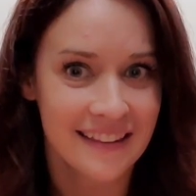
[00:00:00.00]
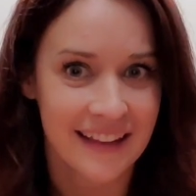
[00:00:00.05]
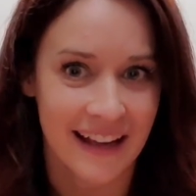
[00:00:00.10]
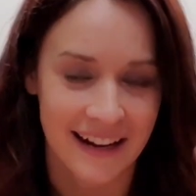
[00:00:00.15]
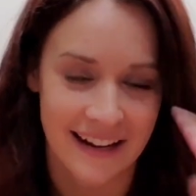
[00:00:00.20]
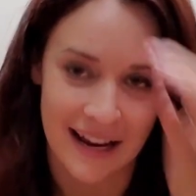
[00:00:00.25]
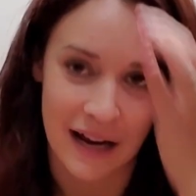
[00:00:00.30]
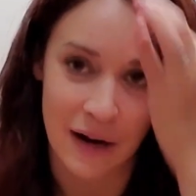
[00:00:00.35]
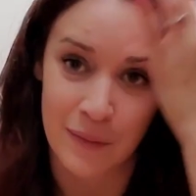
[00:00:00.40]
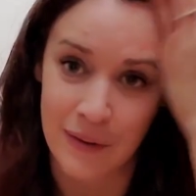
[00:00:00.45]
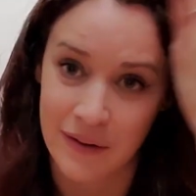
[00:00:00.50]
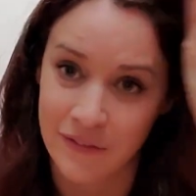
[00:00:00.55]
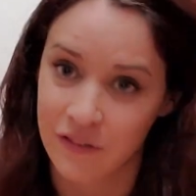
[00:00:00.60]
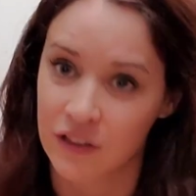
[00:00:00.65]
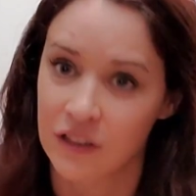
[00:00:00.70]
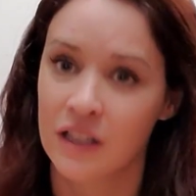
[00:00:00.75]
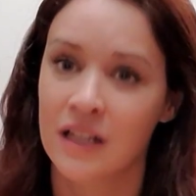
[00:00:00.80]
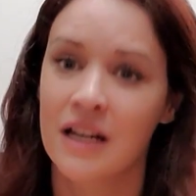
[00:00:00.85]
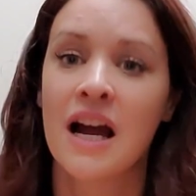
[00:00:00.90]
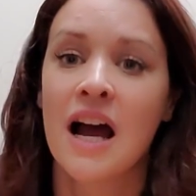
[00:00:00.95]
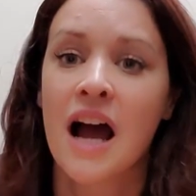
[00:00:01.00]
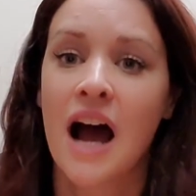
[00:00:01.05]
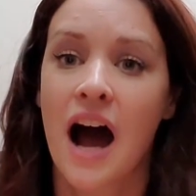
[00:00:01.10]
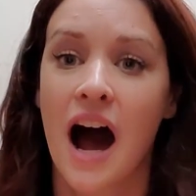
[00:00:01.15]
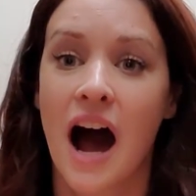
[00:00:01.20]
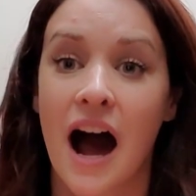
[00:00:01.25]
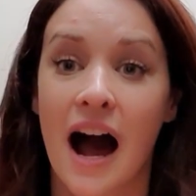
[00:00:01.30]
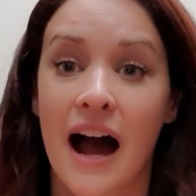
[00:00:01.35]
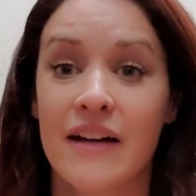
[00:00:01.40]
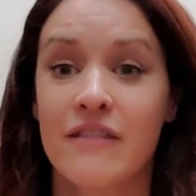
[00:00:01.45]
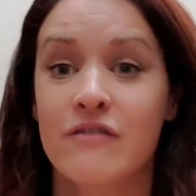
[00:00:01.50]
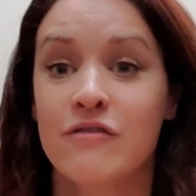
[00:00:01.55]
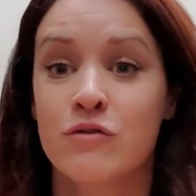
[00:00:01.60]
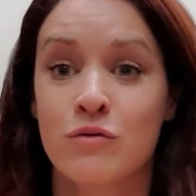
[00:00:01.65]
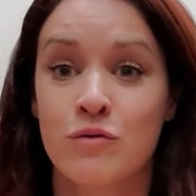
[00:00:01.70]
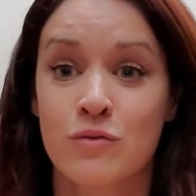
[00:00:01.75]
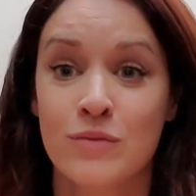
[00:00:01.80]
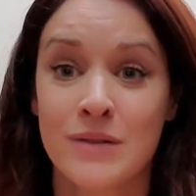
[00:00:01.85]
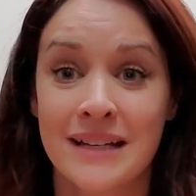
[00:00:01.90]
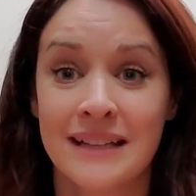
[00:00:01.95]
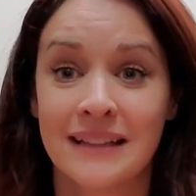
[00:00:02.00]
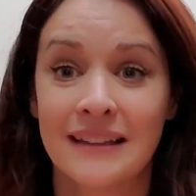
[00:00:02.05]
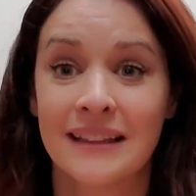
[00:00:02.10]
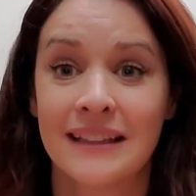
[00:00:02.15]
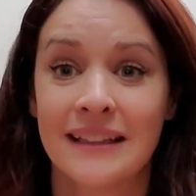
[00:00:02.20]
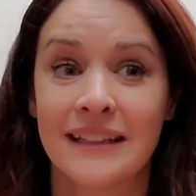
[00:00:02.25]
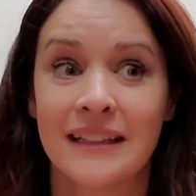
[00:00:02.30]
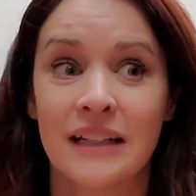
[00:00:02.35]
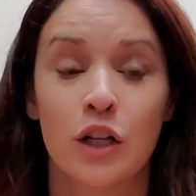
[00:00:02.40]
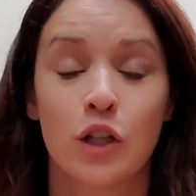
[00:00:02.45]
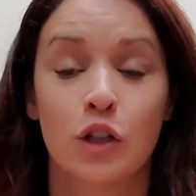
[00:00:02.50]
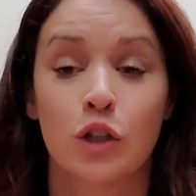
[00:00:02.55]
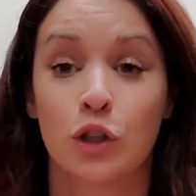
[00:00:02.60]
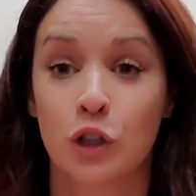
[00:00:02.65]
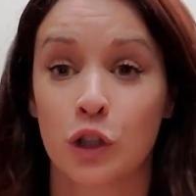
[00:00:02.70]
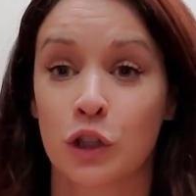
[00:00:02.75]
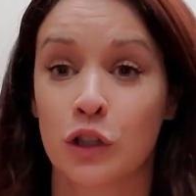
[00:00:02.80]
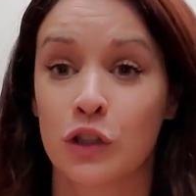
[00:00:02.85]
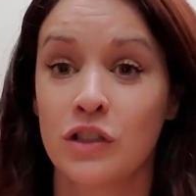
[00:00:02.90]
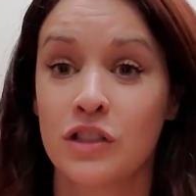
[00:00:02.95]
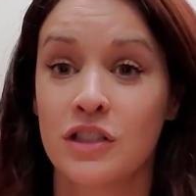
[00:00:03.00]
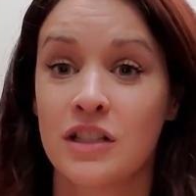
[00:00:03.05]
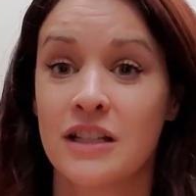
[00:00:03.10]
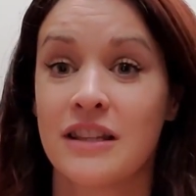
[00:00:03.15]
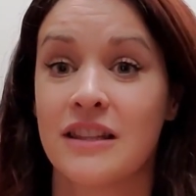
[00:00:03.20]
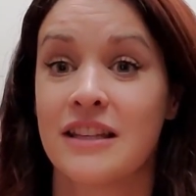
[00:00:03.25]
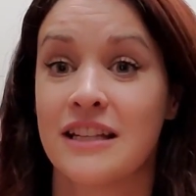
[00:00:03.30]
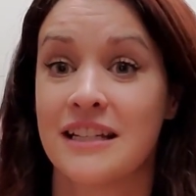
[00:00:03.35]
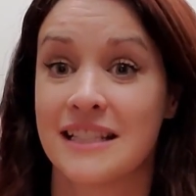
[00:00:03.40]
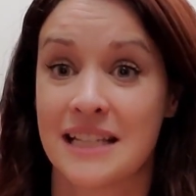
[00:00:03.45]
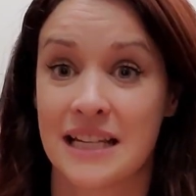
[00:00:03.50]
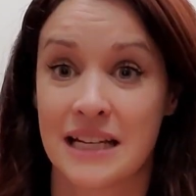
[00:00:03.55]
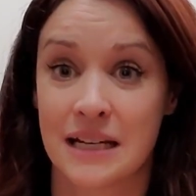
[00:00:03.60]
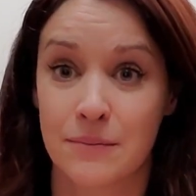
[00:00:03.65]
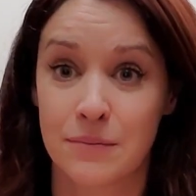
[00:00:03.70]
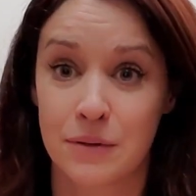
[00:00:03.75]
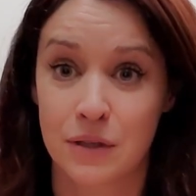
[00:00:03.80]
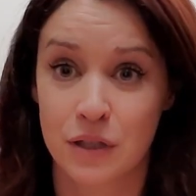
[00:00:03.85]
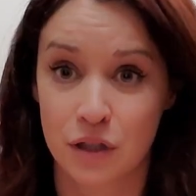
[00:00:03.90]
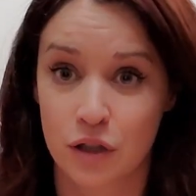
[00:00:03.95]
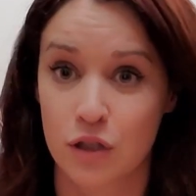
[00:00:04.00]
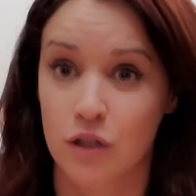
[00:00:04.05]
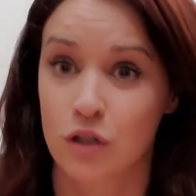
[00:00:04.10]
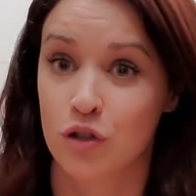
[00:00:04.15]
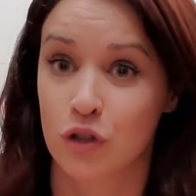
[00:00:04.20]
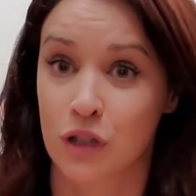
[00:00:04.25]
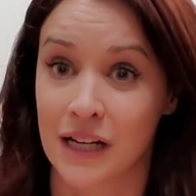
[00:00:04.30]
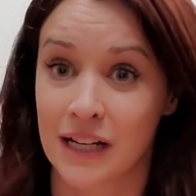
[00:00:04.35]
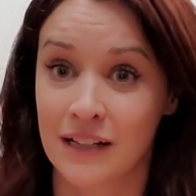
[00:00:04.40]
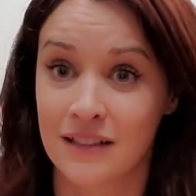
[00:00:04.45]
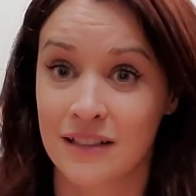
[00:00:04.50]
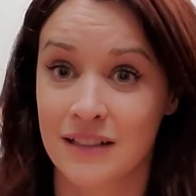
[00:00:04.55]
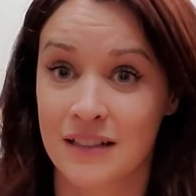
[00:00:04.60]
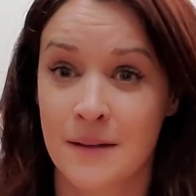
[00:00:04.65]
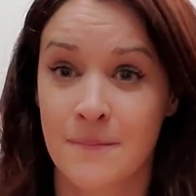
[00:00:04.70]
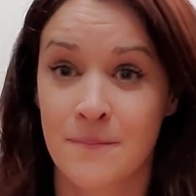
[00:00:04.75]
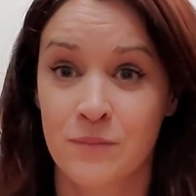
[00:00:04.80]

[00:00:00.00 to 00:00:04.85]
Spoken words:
that, however, I've really learned the tips and the tricks